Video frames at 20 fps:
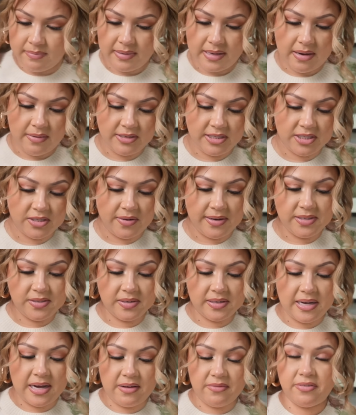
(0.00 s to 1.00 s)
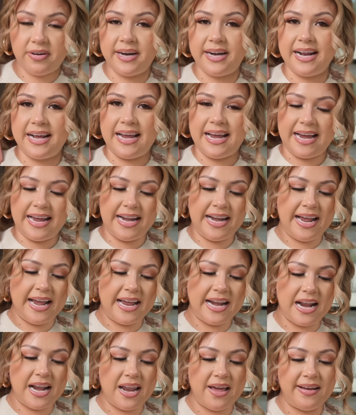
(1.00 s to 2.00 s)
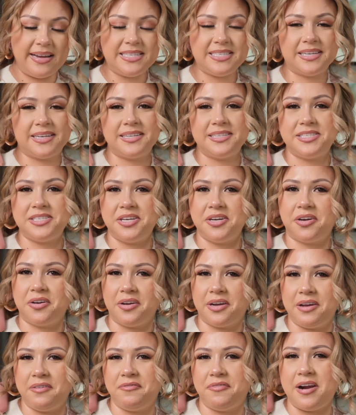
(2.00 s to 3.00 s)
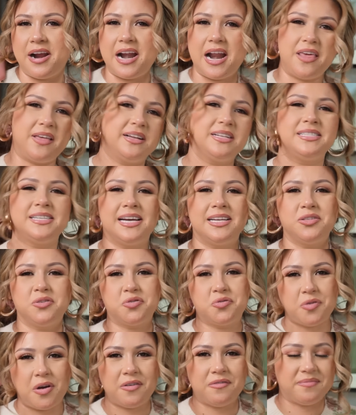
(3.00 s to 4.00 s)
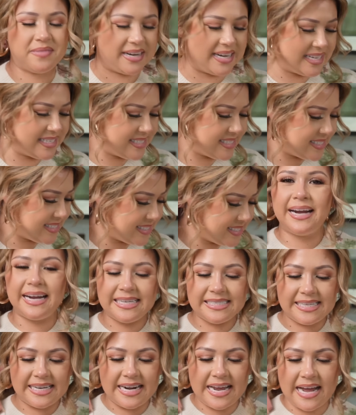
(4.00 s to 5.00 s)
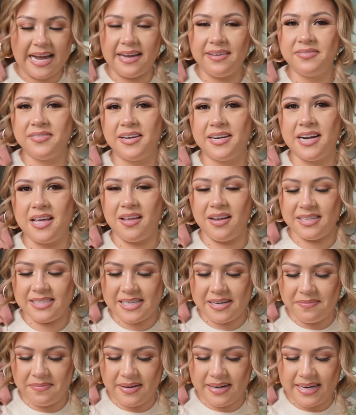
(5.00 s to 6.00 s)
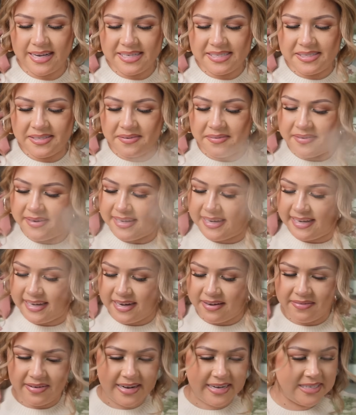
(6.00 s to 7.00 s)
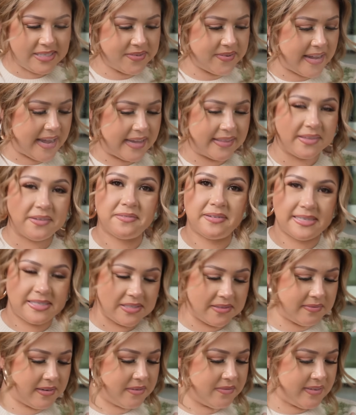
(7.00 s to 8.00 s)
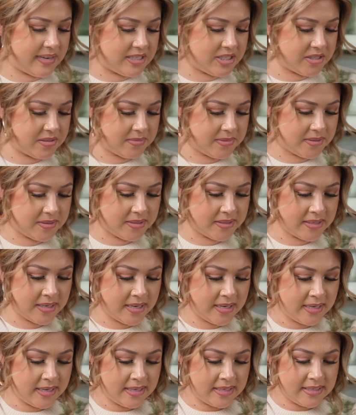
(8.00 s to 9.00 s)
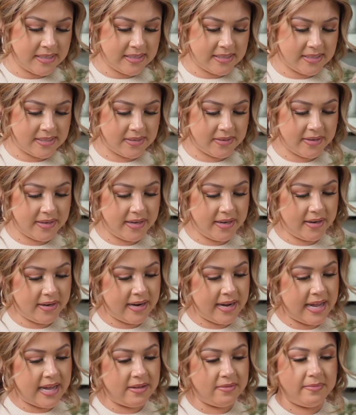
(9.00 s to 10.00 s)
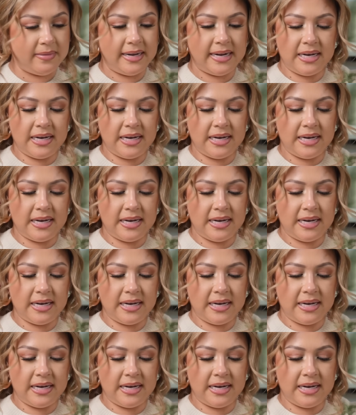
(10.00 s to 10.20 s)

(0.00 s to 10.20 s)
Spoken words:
And now we're just going to cover it again and allow it to continue cooking for another 10 to 12 minutes. All right guys, and after another 10 minutes, we can get ready to add the rest of our vegetables. So here I have my